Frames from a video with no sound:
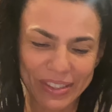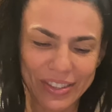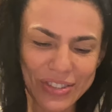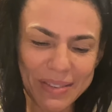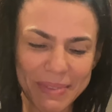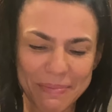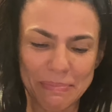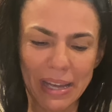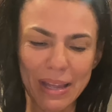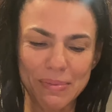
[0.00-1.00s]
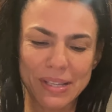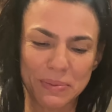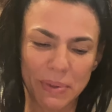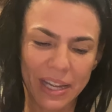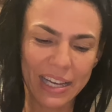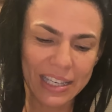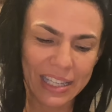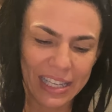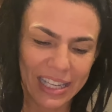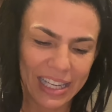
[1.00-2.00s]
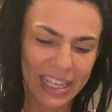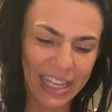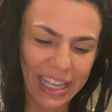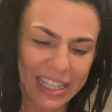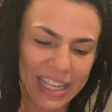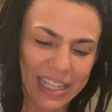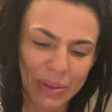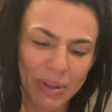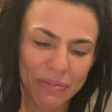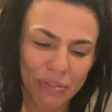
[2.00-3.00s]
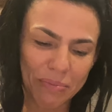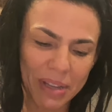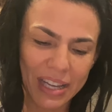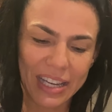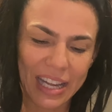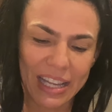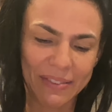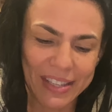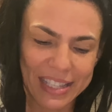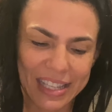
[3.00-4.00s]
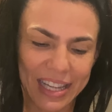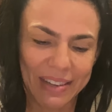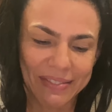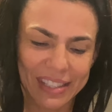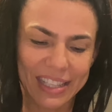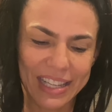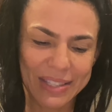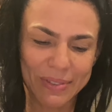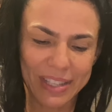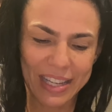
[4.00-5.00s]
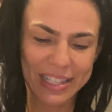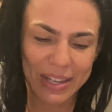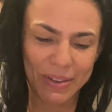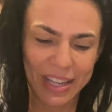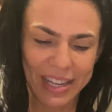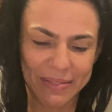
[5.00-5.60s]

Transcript: But those are my babies, man. I take away from me and I give it to them. That's what. That's how. You know I who's